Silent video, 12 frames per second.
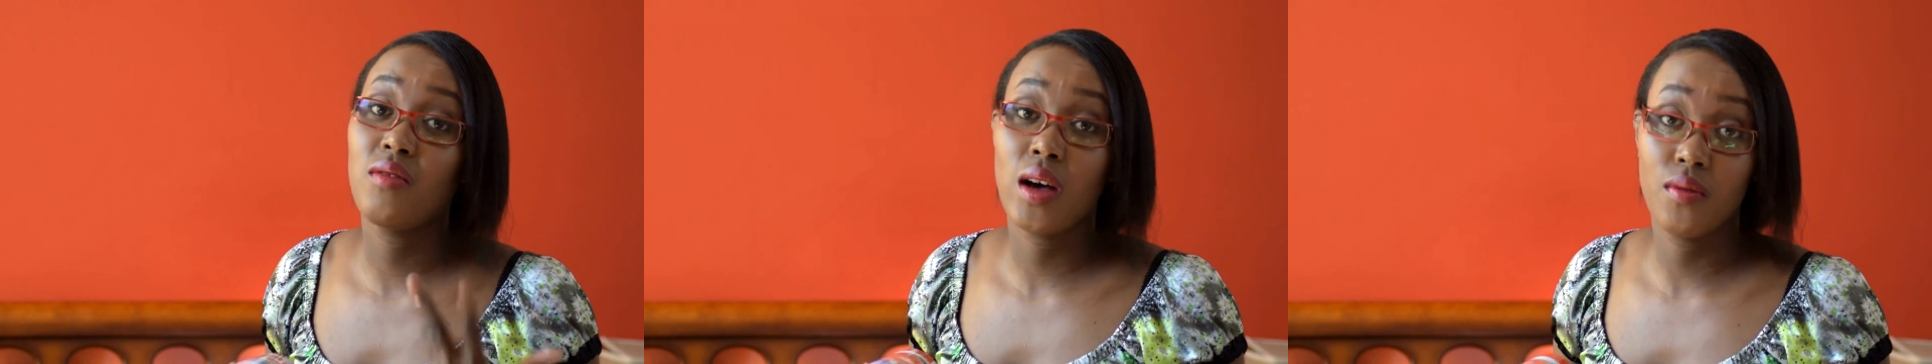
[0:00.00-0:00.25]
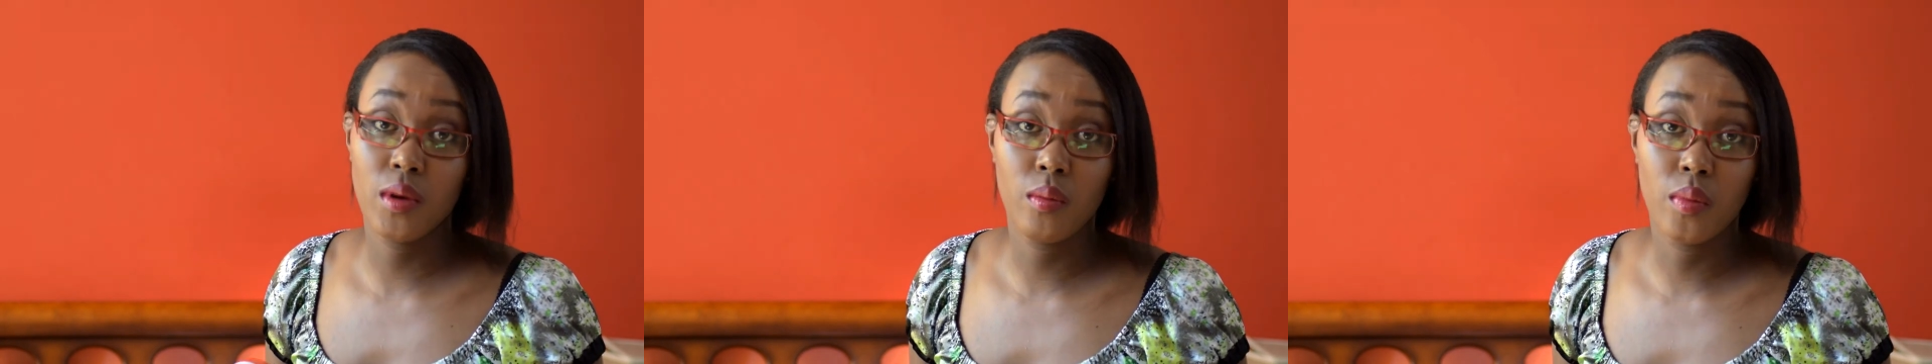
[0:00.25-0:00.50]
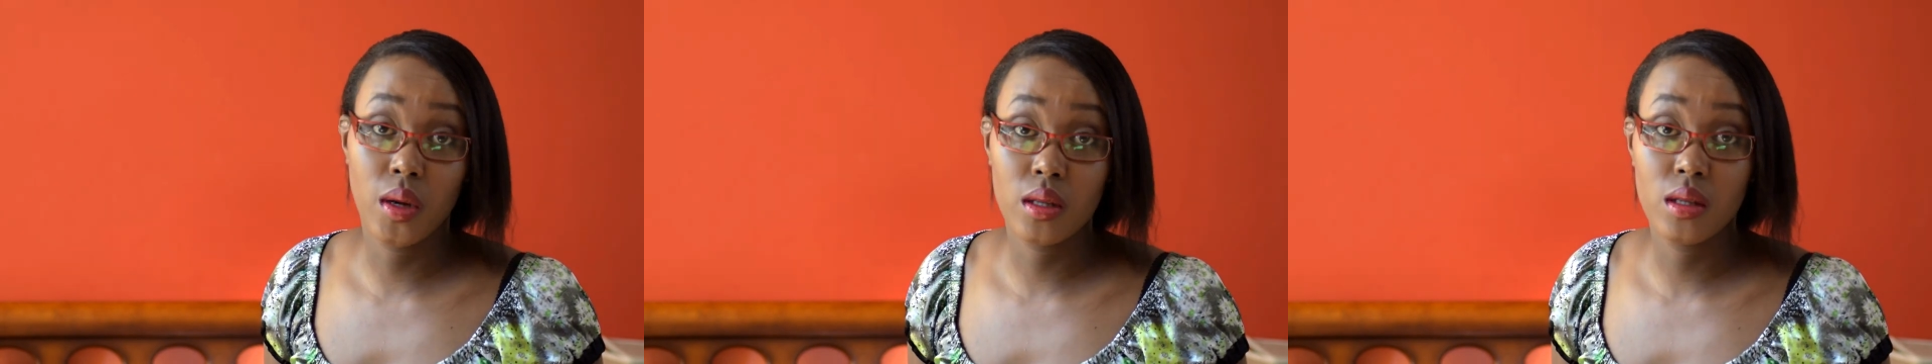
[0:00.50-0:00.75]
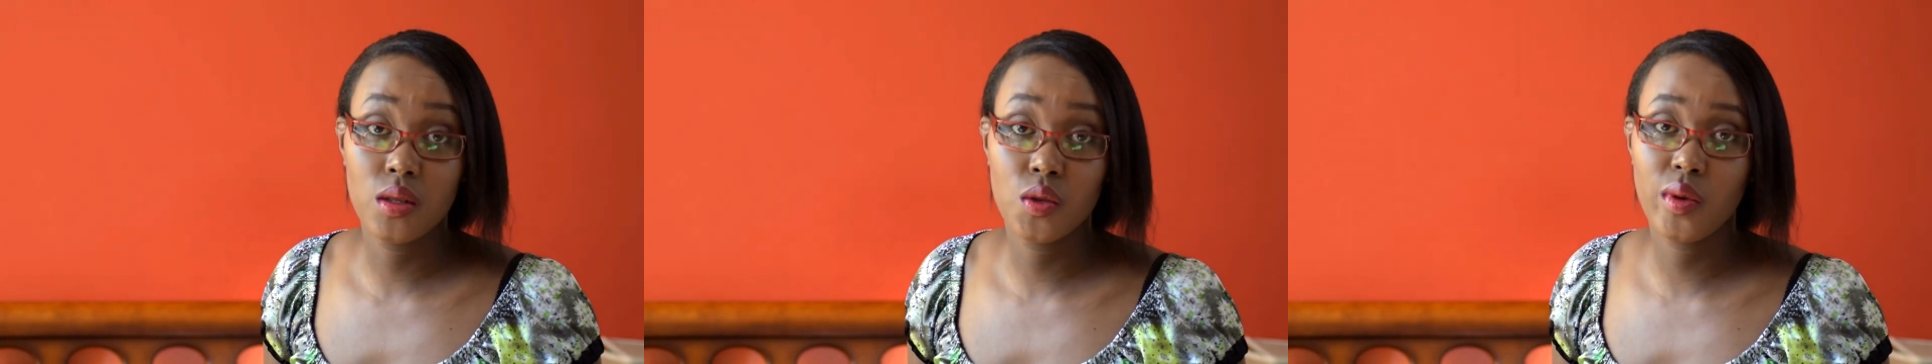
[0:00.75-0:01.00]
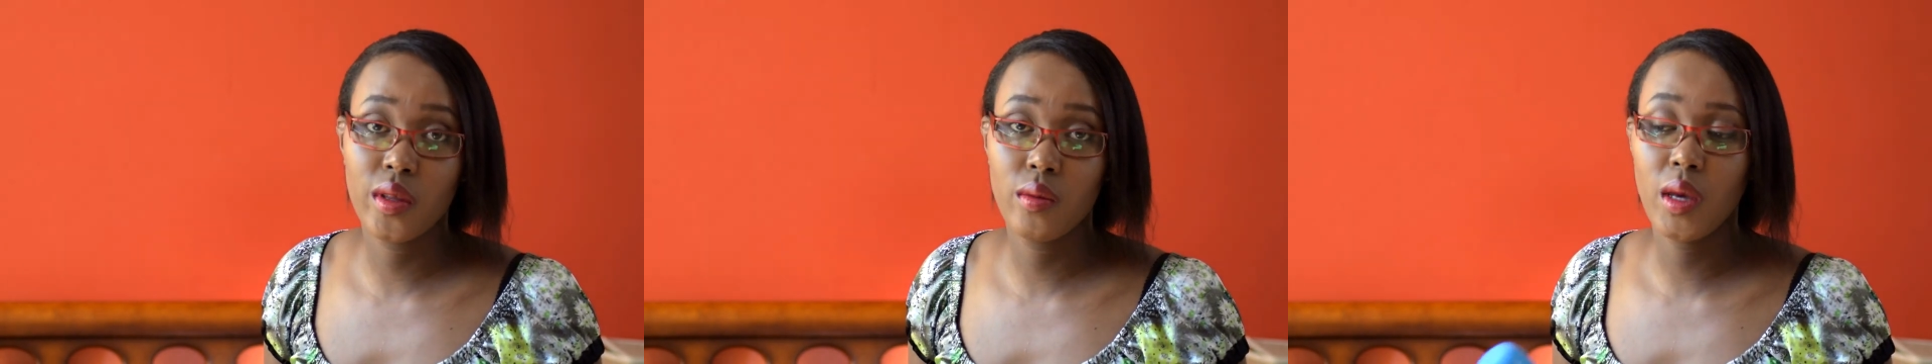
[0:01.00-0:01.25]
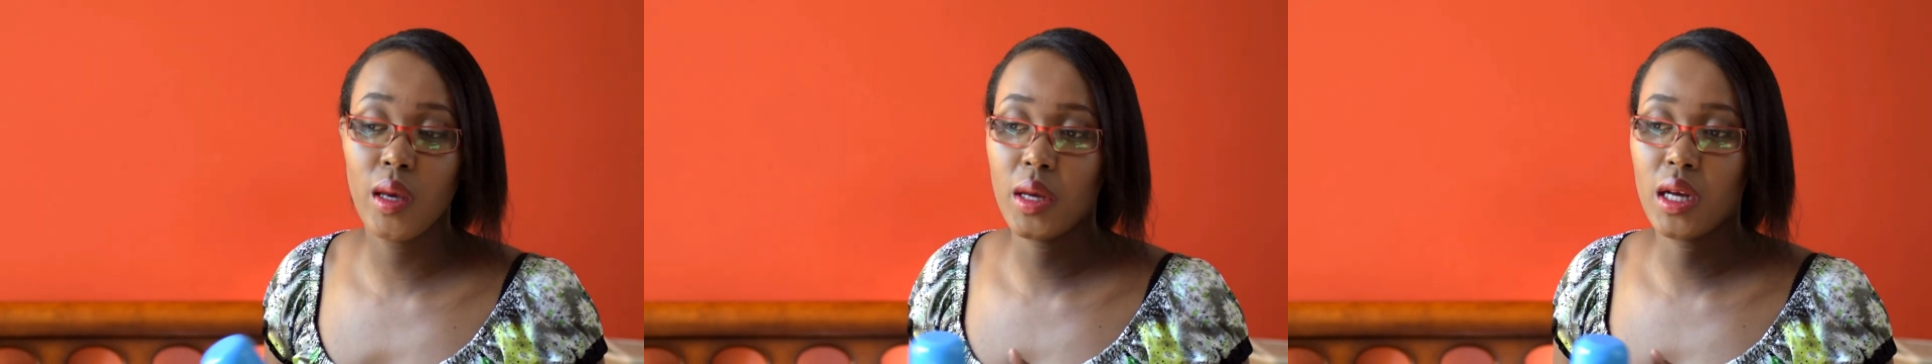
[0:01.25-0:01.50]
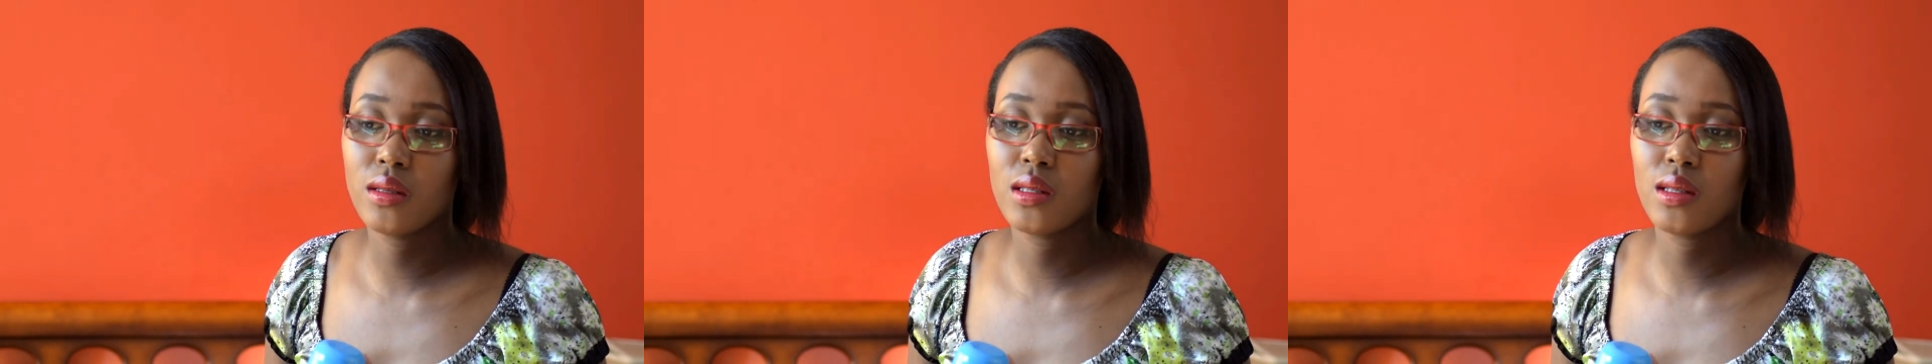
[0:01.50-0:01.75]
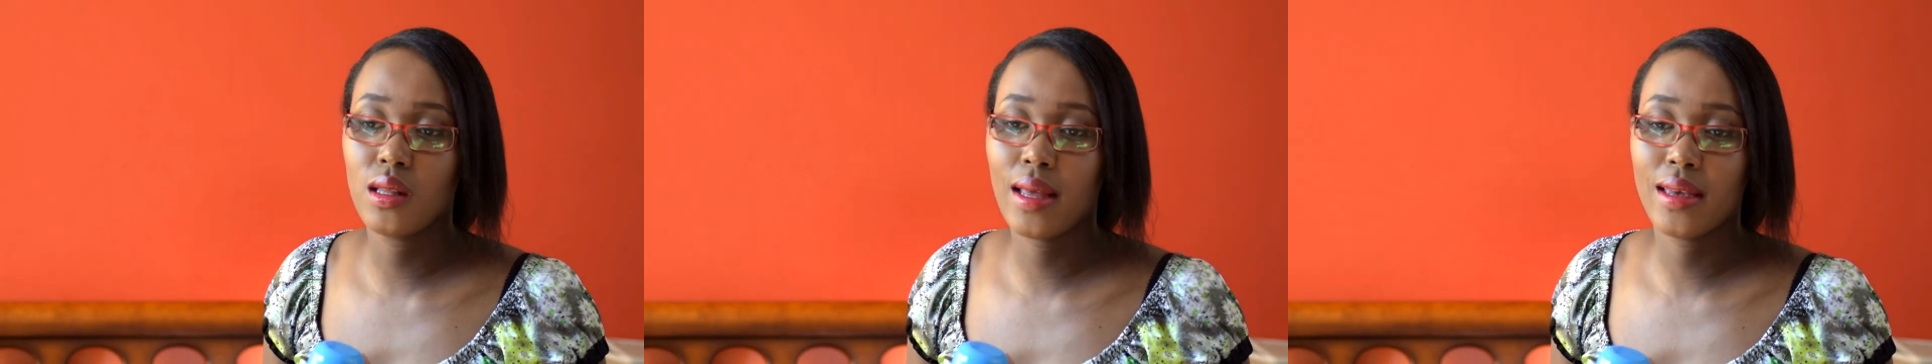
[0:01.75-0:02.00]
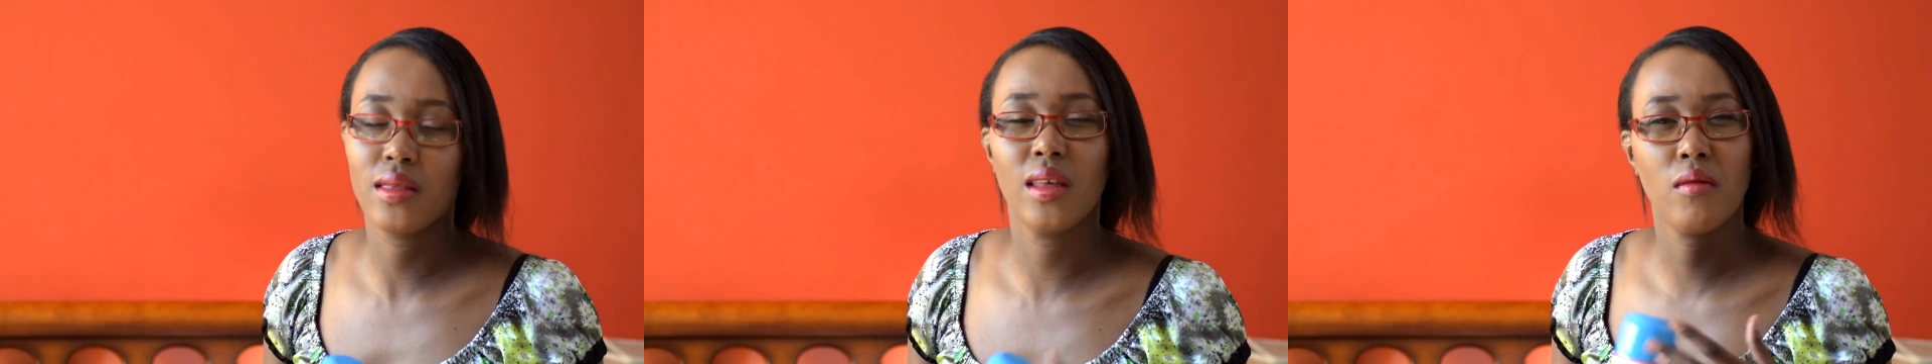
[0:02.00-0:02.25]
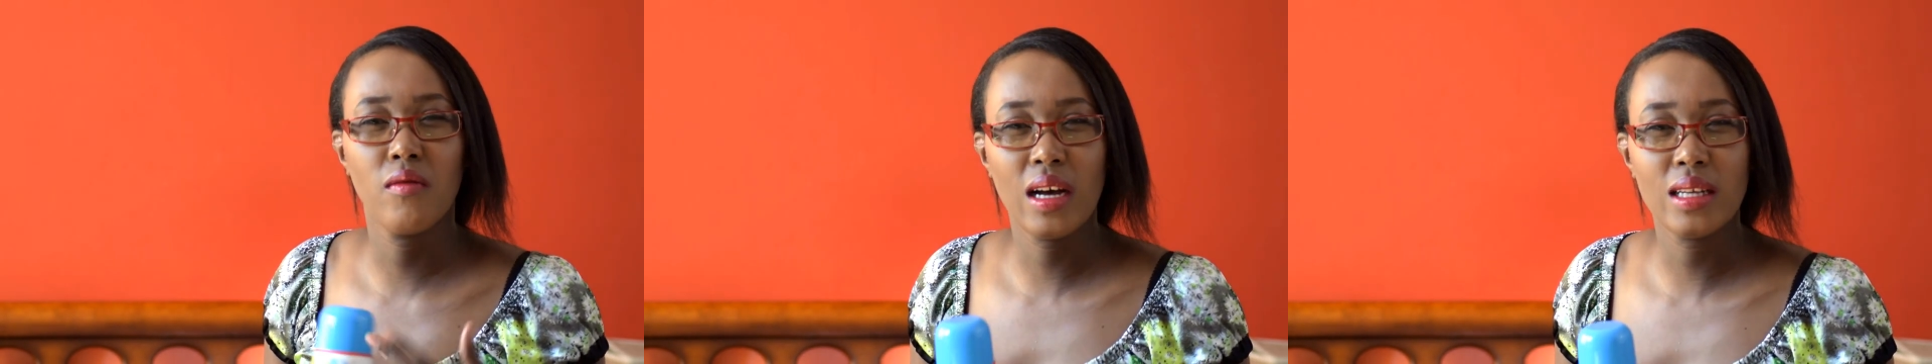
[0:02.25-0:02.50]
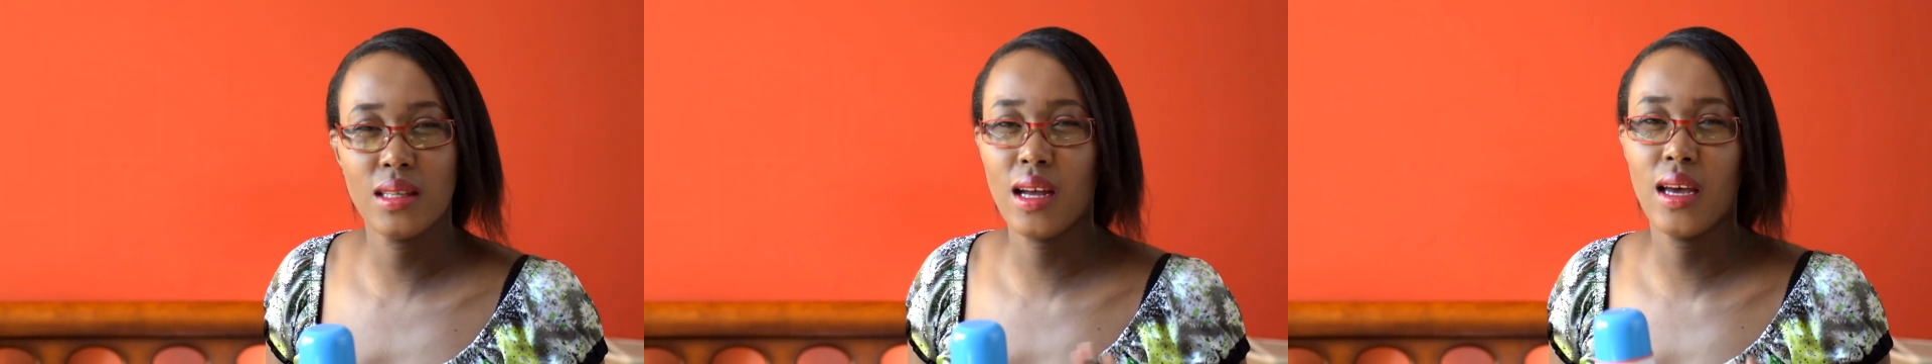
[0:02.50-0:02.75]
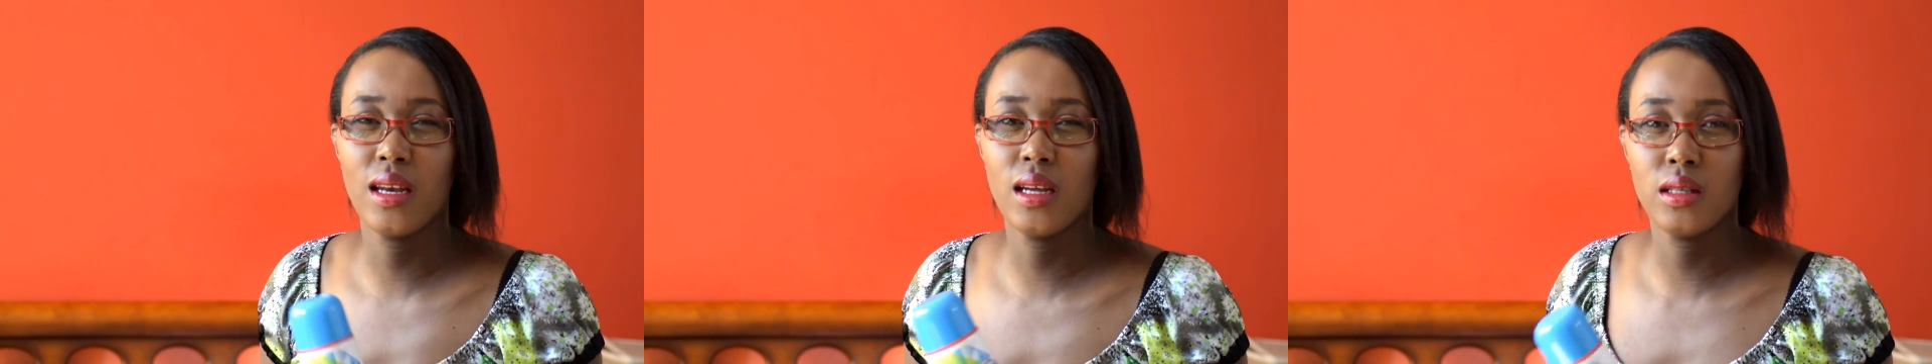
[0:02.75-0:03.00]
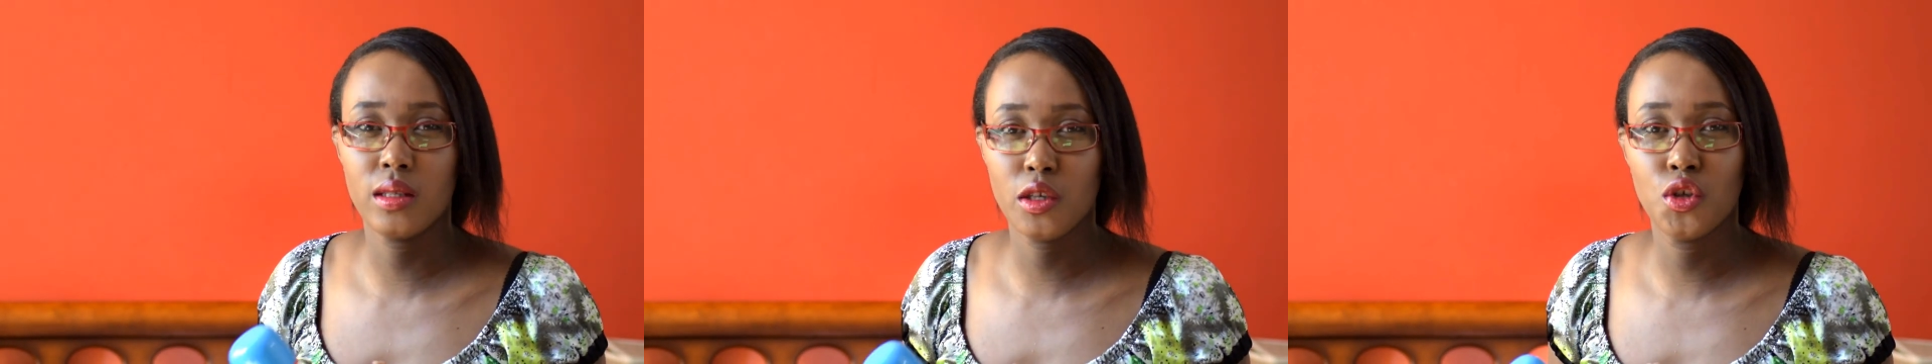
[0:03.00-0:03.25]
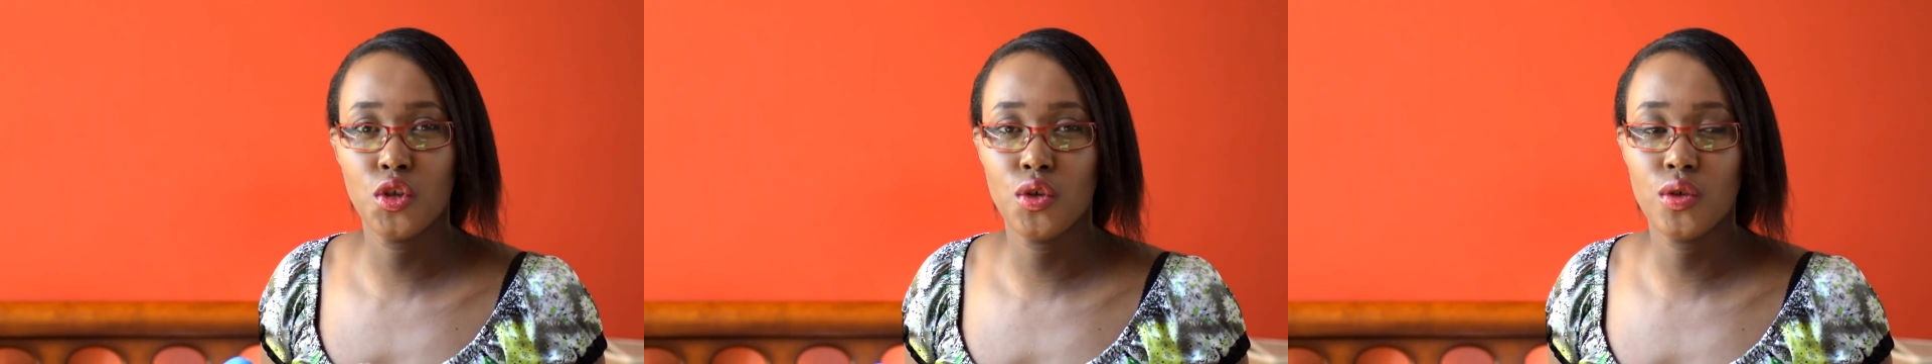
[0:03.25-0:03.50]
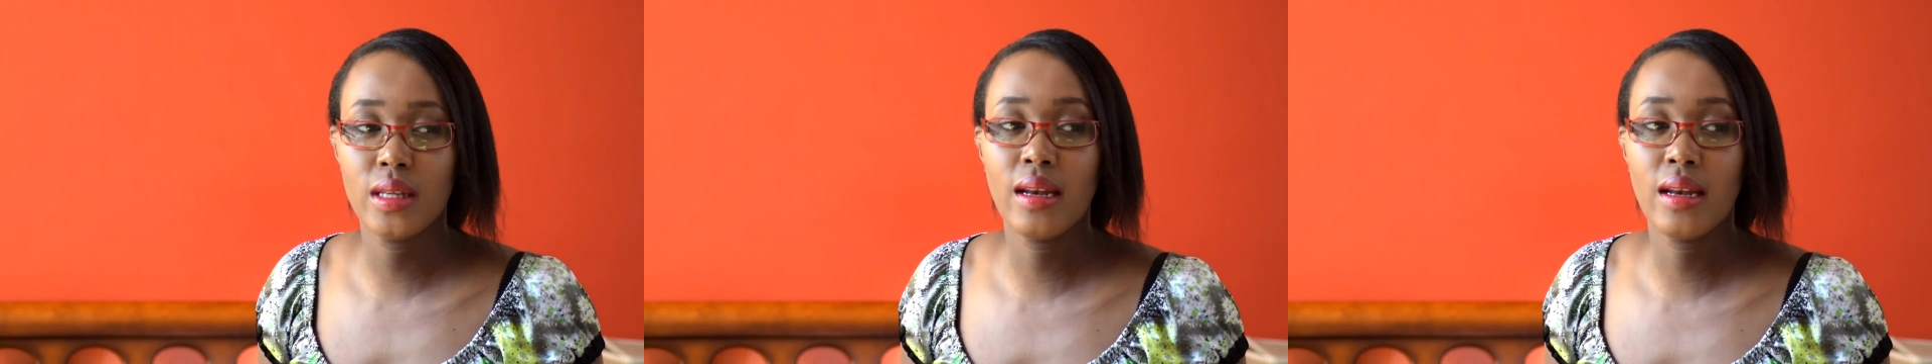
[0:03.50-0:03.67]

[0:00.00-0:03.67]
having bottles with me because like they're faster and easier to use,